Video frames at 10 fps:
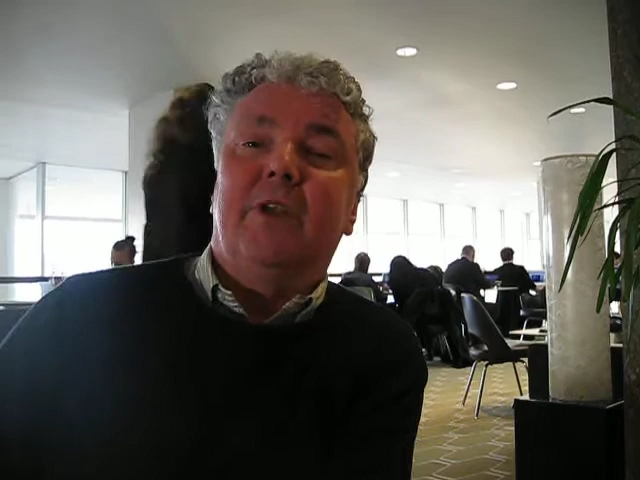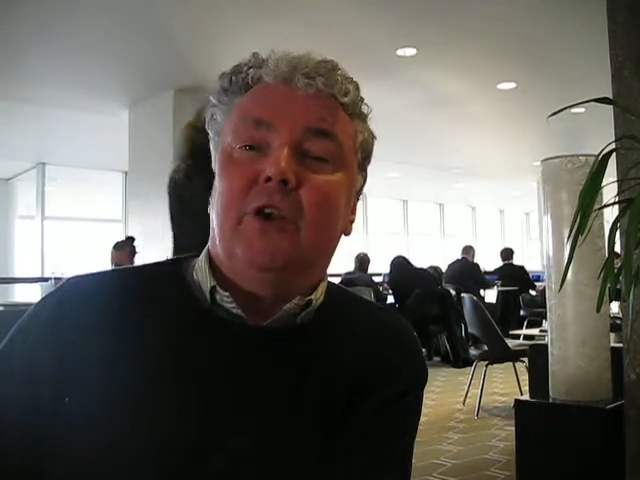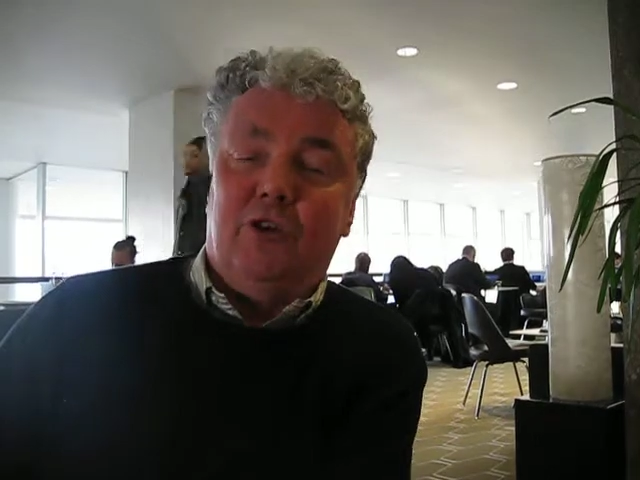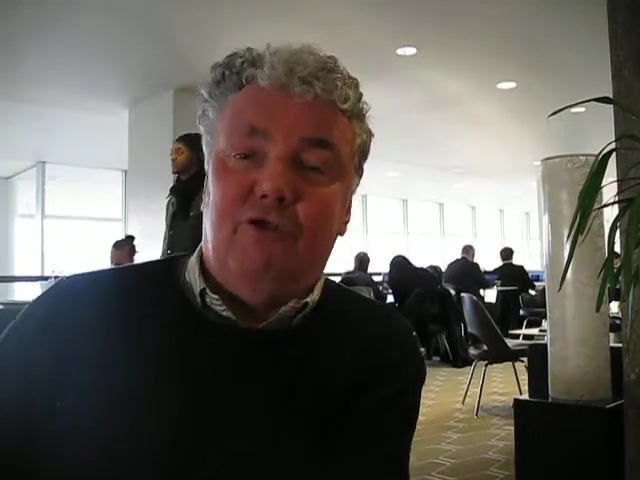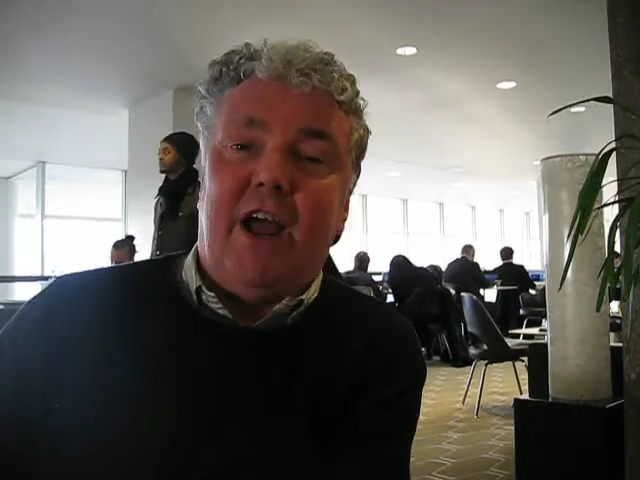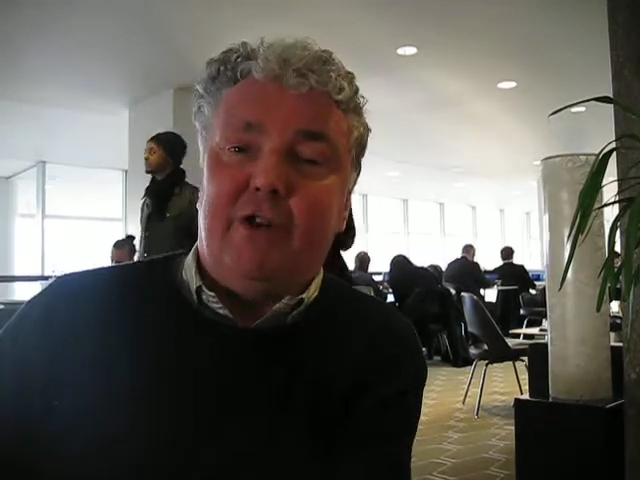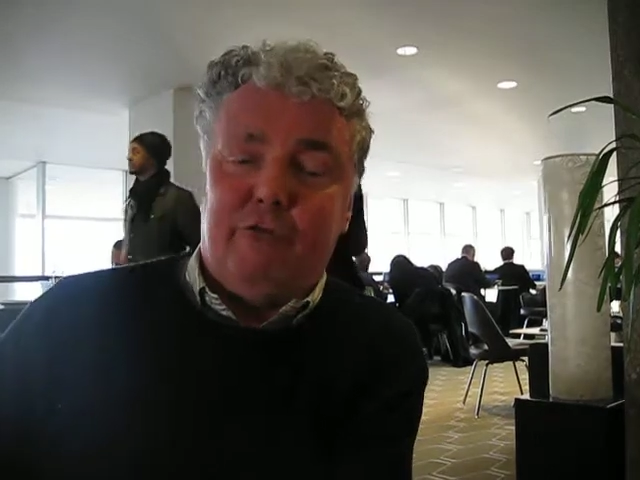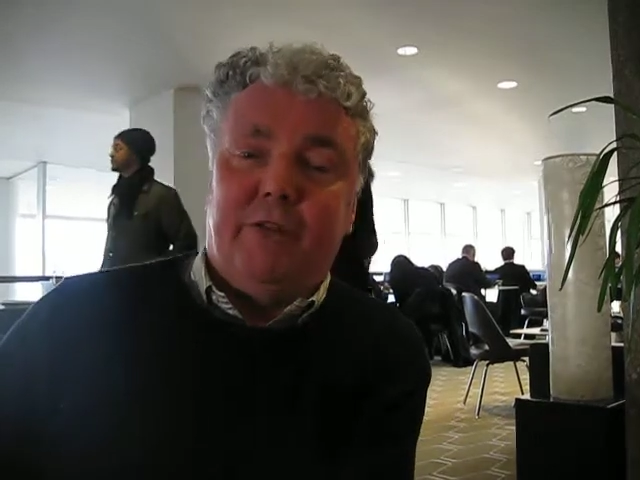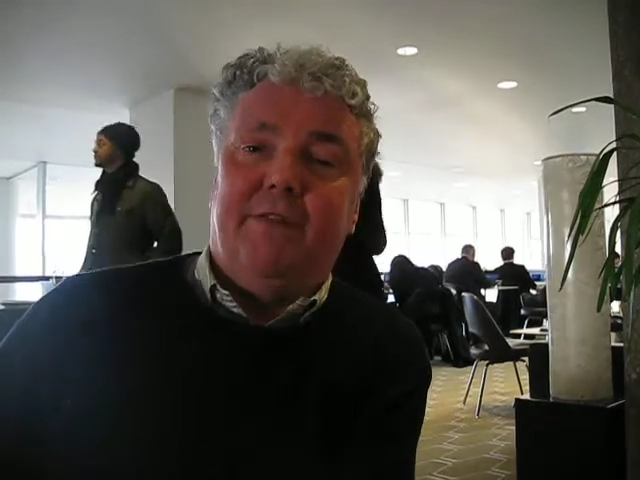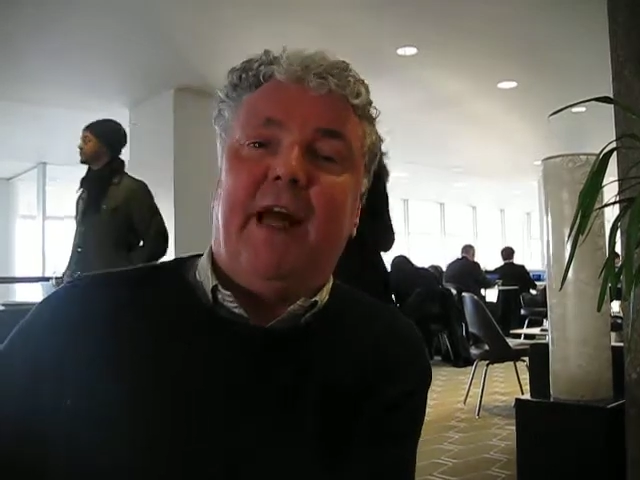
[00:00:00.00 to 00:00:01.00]

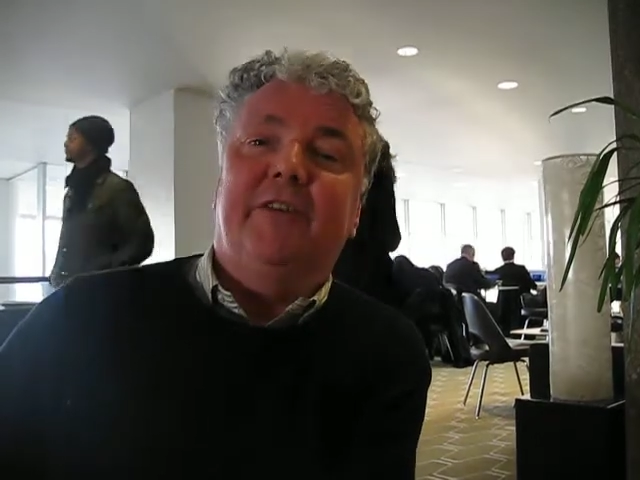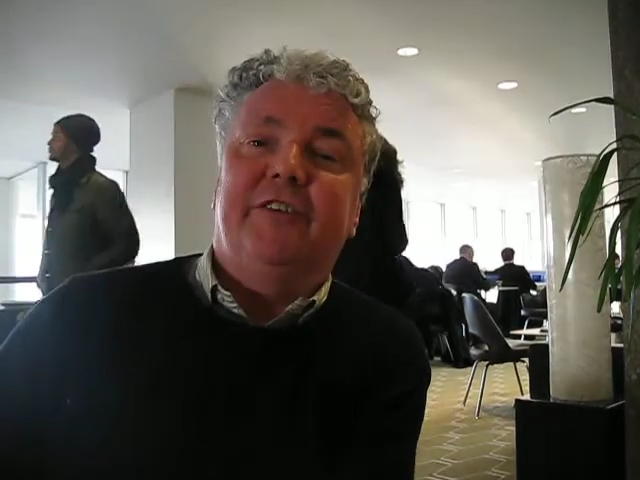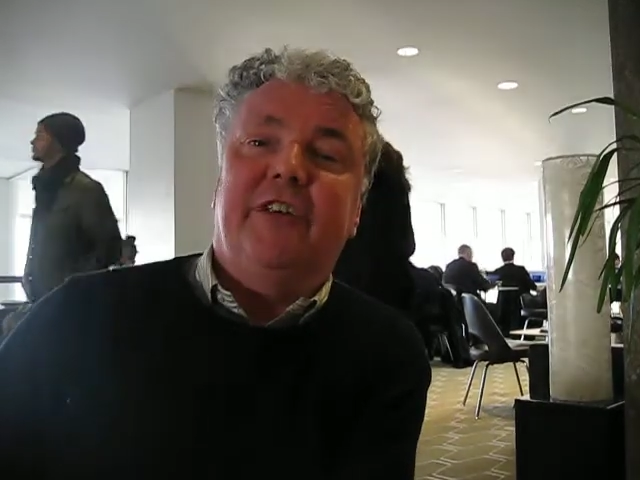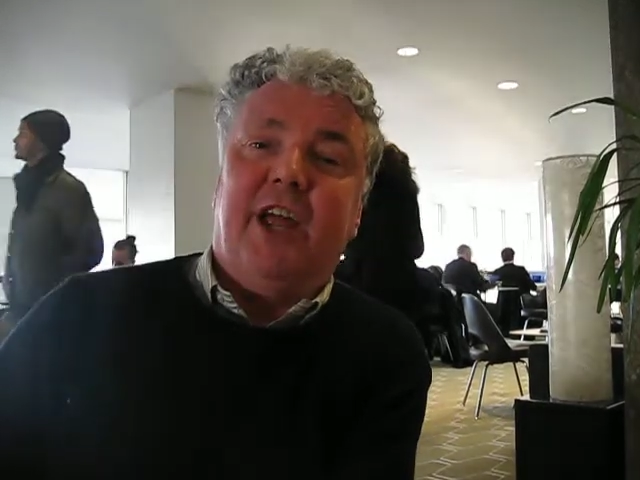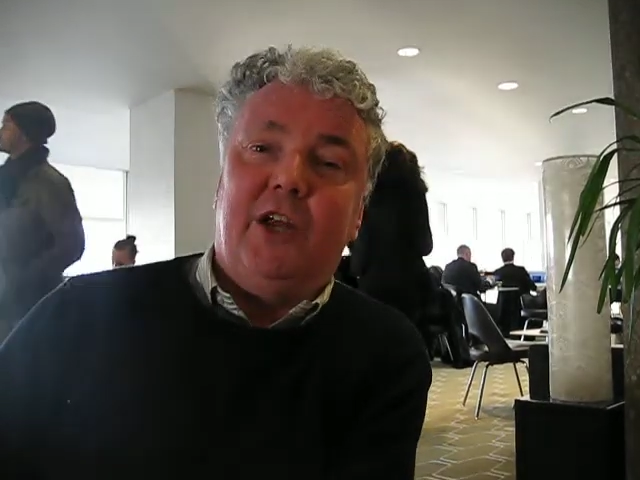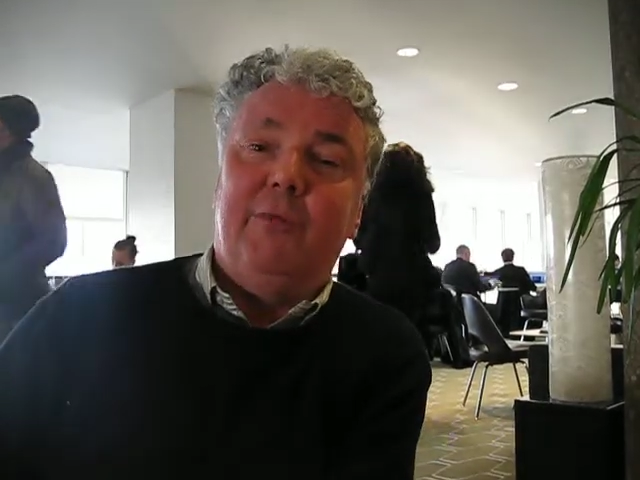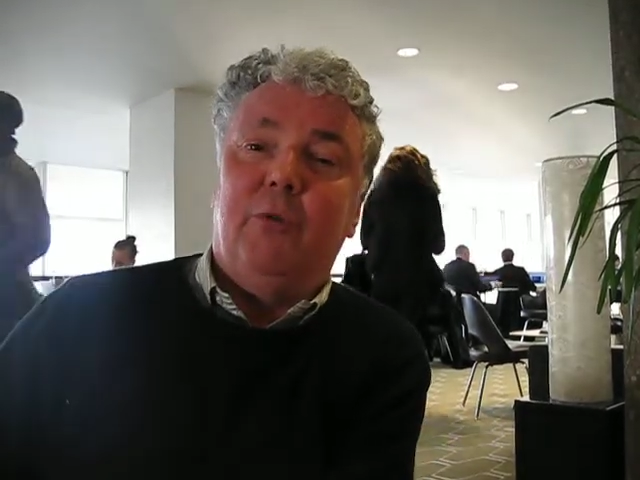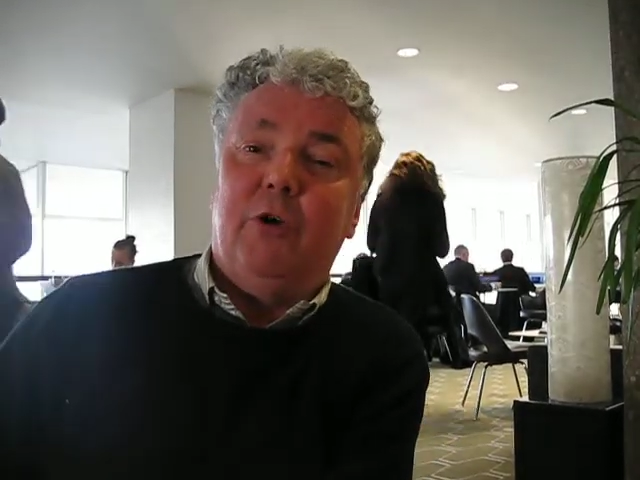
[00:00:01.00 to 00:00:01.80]
conjectural at that stage, but